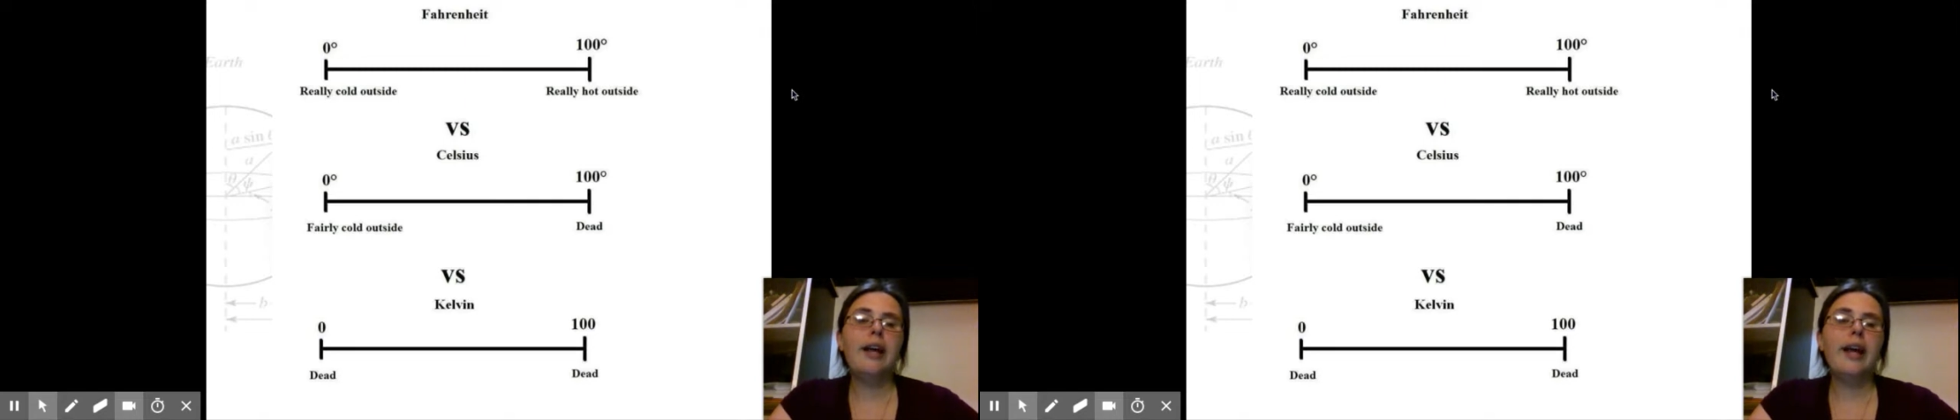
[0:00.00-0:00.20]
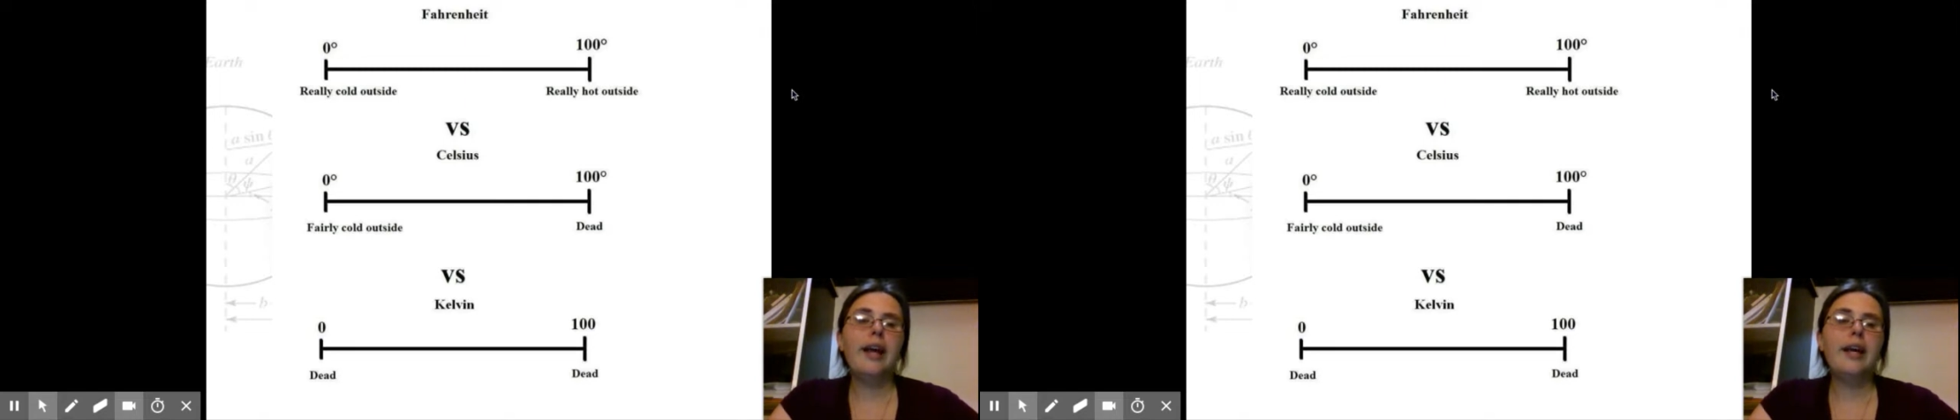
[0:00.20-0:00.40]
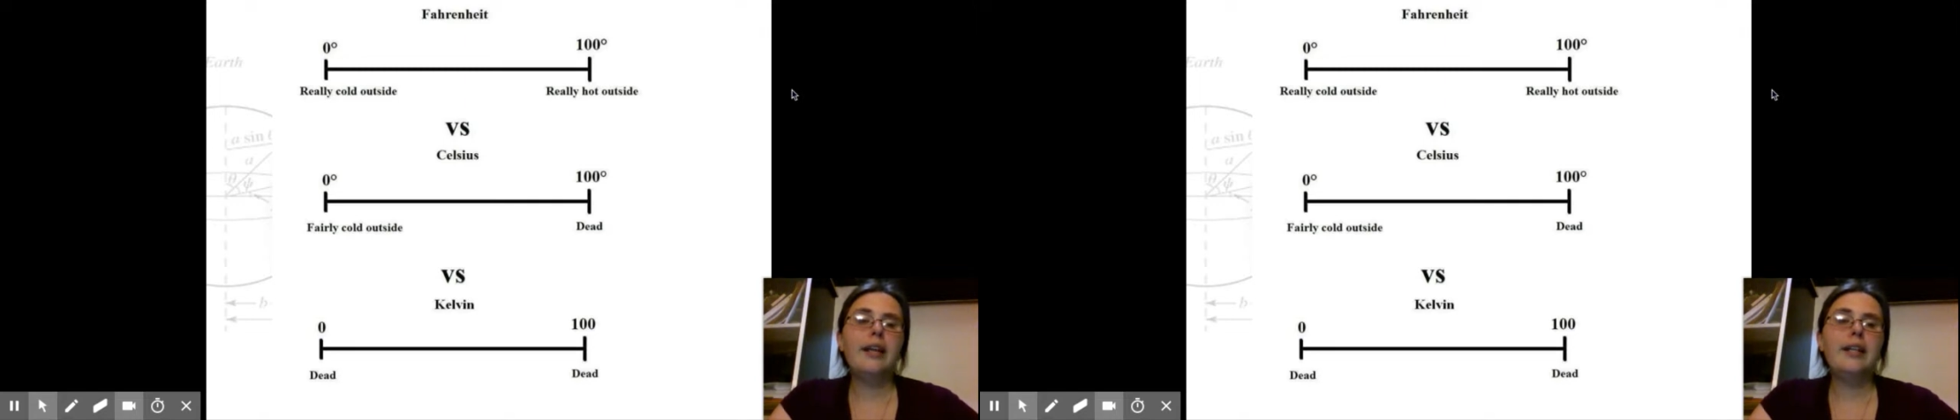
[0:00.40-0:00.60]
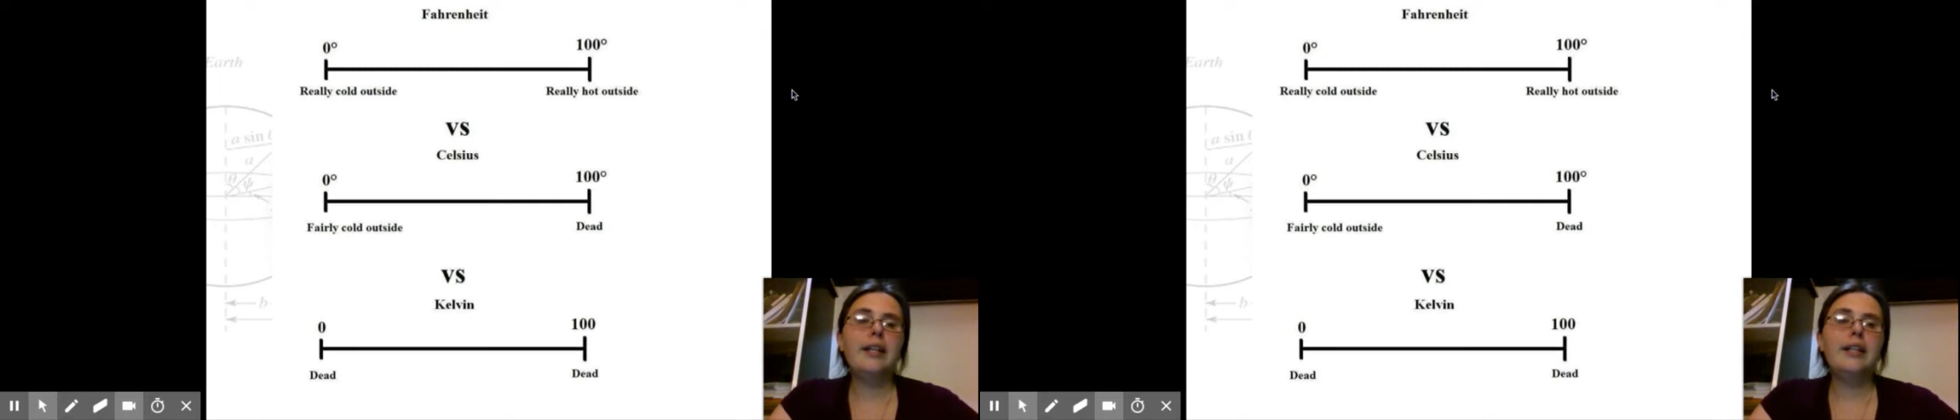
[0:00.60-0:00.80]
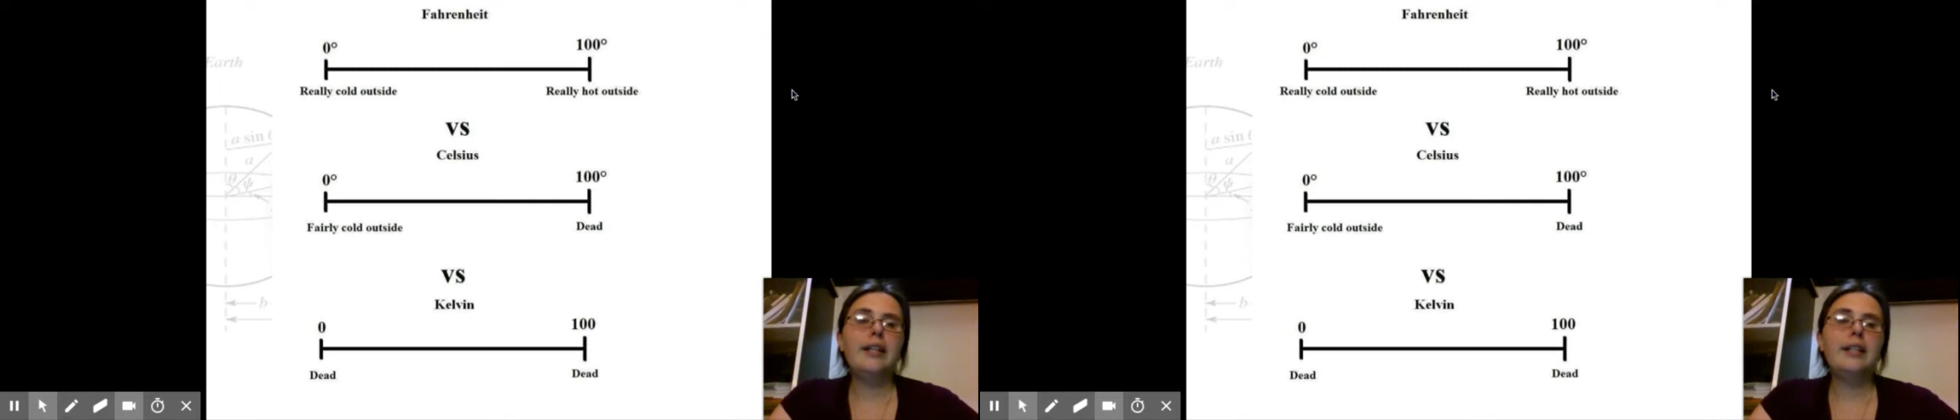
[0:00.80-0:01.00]
and
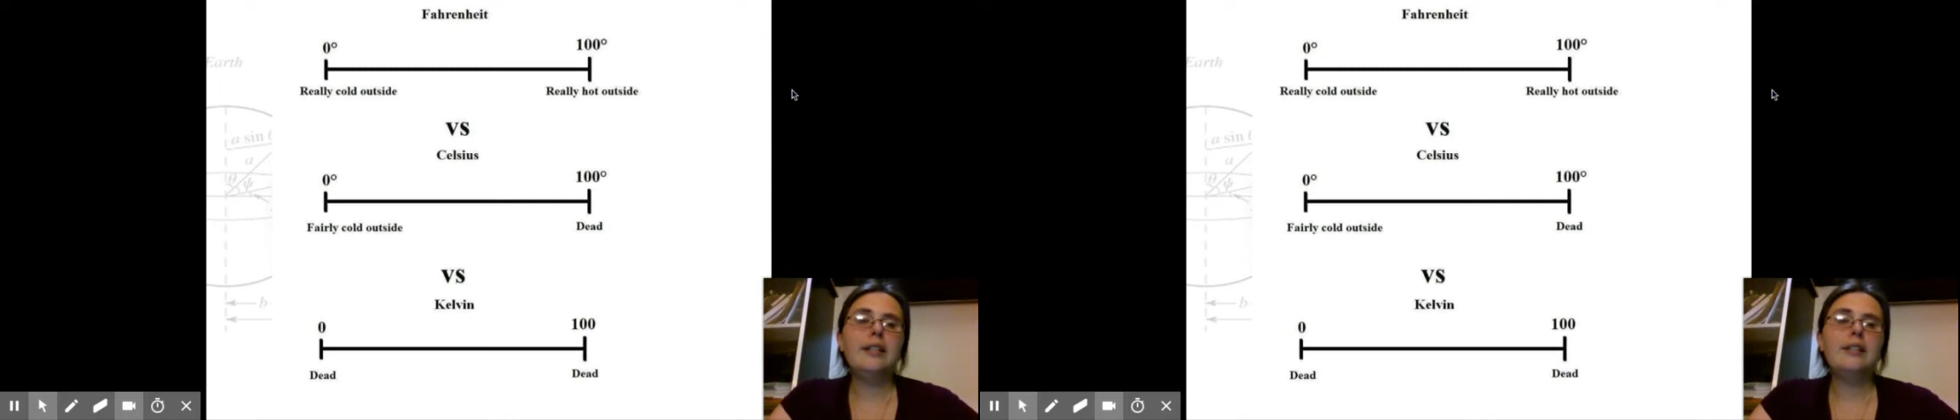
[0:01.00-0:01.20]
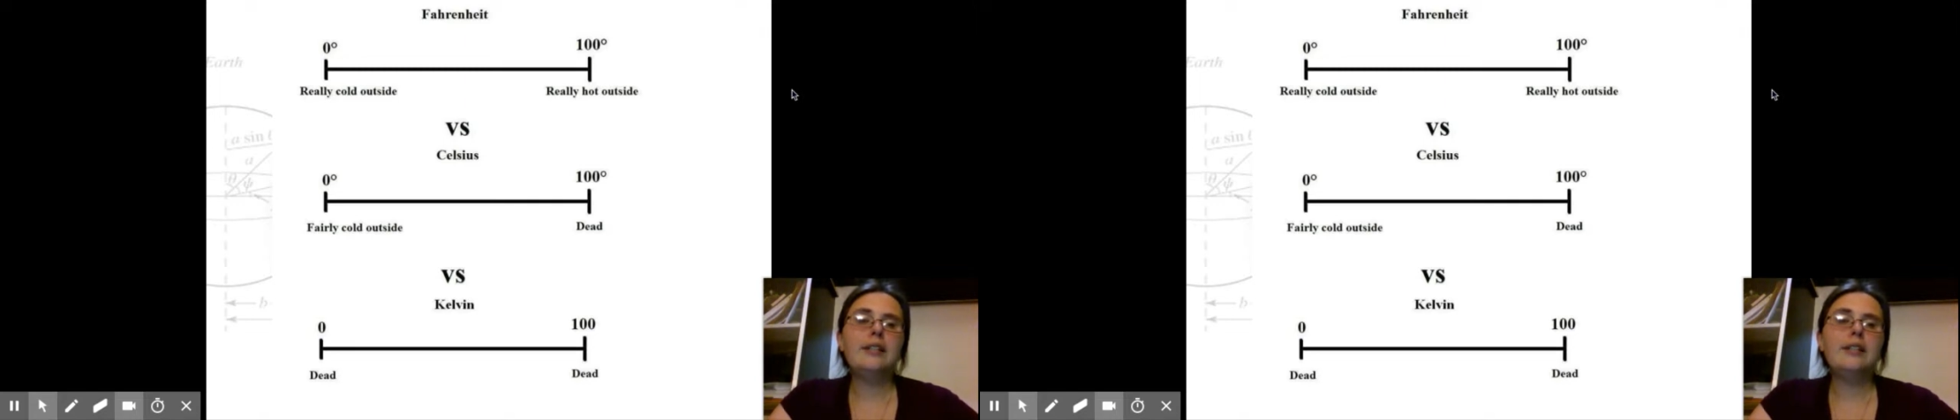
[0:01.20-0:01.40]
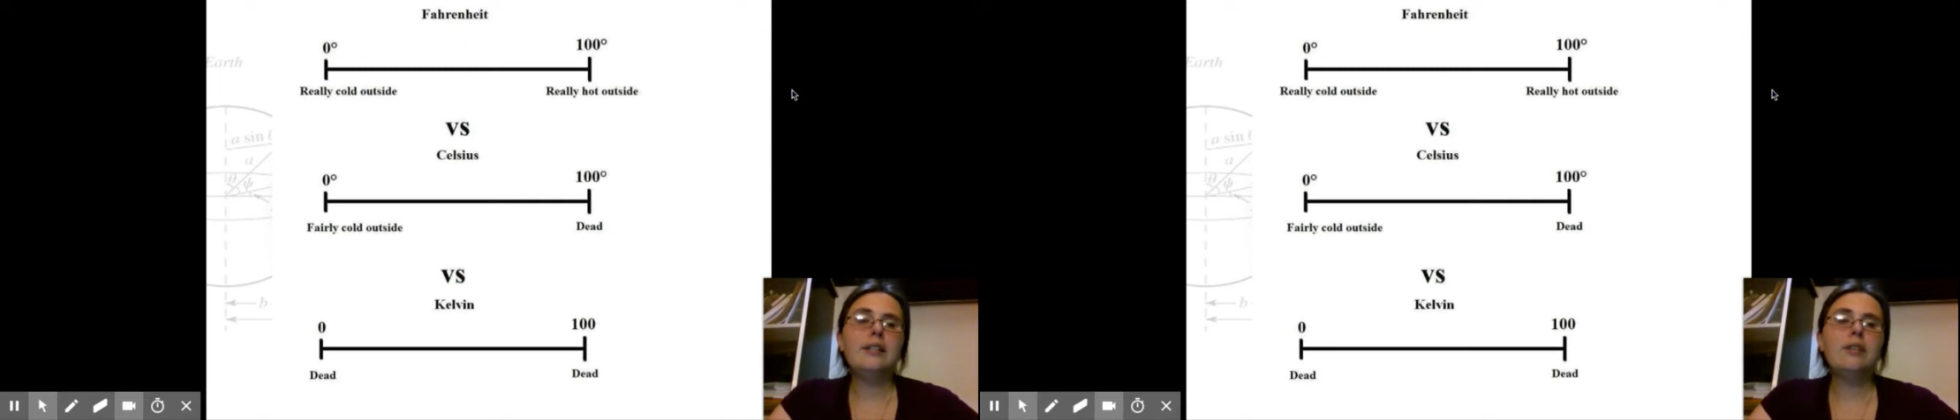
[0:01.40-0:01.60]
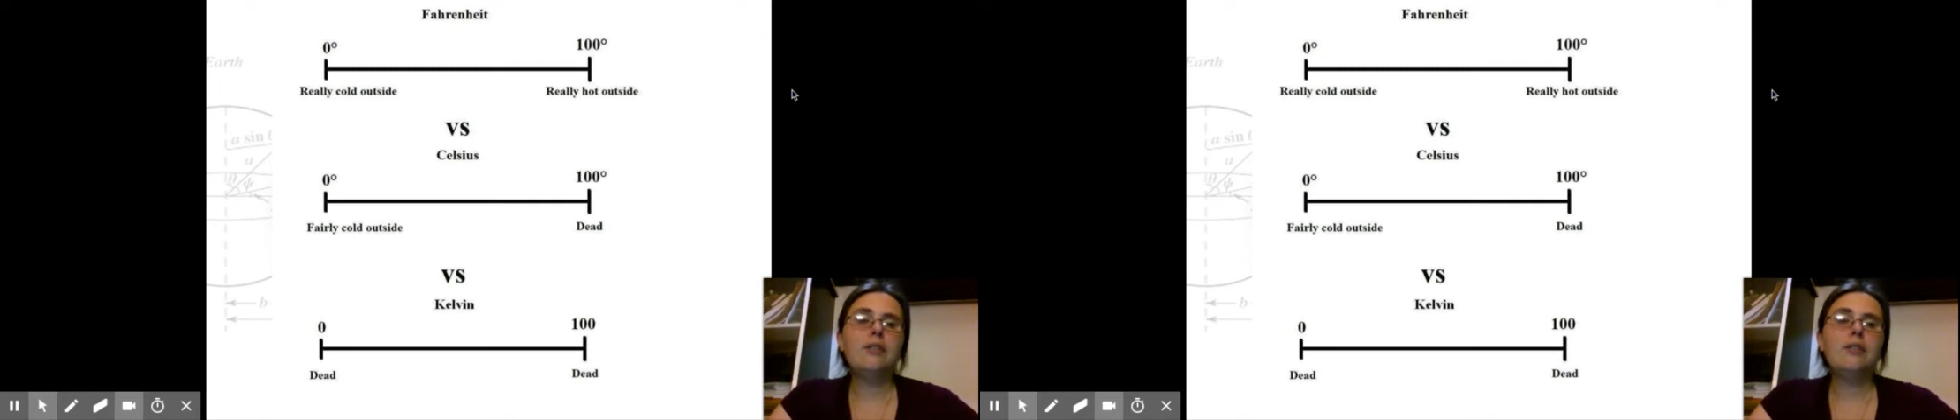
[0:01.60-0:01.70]
it is